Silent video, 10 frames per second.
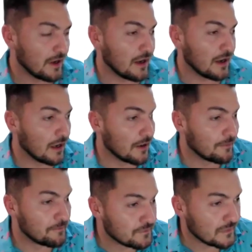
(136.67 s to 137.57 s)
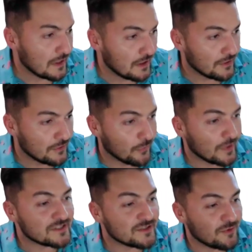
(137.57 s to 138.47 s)
The
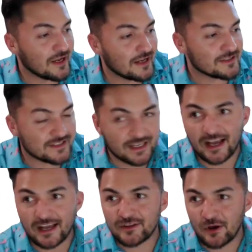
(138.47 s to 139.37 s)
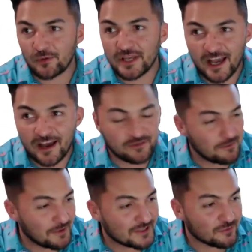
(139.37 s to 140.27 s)
reason why I say I know we have
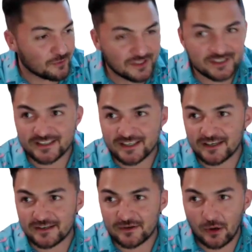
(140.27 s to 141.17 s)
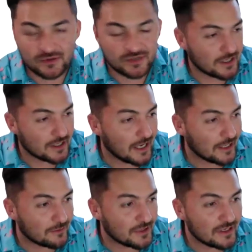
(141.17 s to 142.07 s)
the best real estate coaching
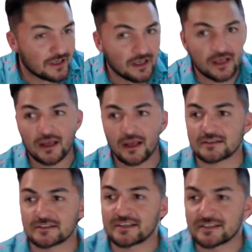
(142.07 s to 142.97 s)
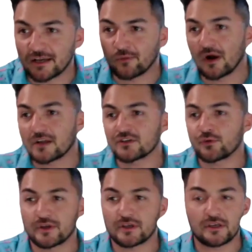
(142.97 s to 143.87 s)
academy is because I
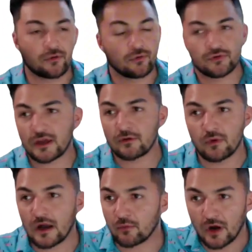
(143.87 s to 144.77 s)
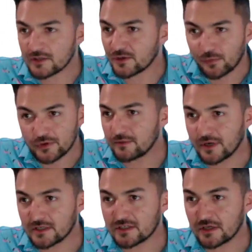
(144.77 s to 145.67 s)
watch Ricky Cruz. I watch pretty
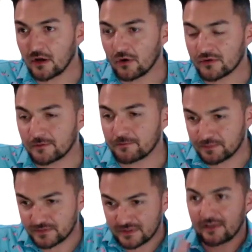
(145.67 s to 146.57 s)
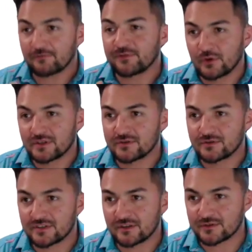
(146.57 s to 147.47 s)
much all the
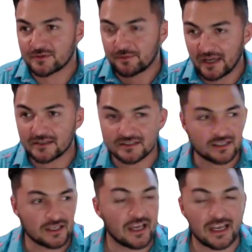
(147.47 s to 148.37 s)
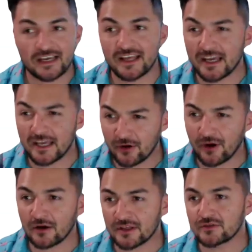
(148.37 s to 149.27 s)
influencers in our space, and I
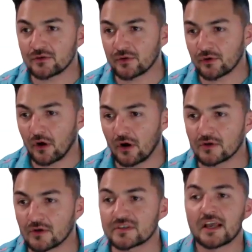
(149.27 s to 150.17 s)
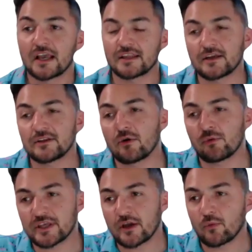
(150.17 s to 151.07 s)
hear how they do their calls, and I know
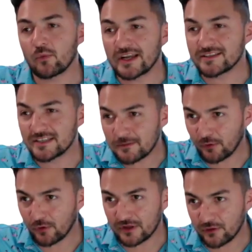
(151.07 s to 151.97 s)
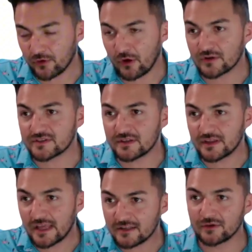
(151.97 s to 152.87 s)
we get way deeper in our calls
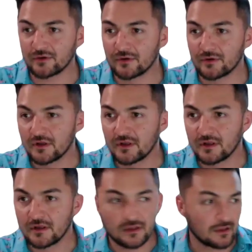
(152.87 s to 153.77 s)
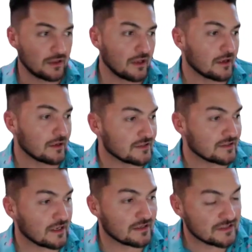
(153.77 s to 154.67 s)
than they do.
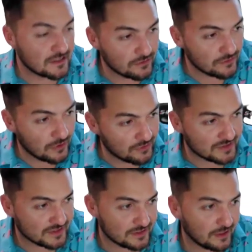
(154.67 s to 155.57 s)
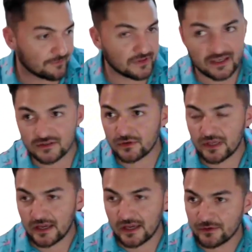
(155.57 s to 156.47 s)
Because they don't know this stuff, and that's
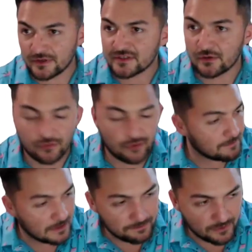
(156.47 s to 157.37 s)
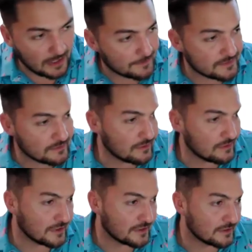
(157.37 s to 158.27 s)
okay. Are they still great people?
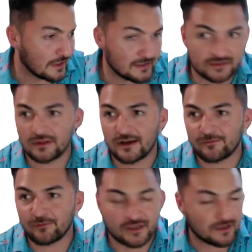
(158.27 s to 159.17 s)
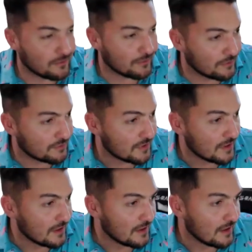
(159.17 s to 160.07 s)
Absolutely. I still love Ricky Cruz.
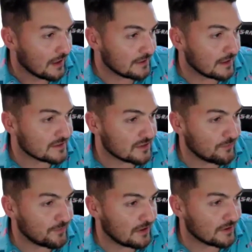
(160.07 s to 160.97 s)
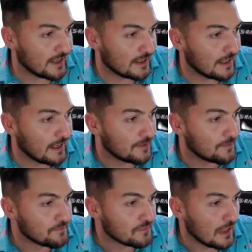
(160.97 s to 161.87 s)
I still follow that guy.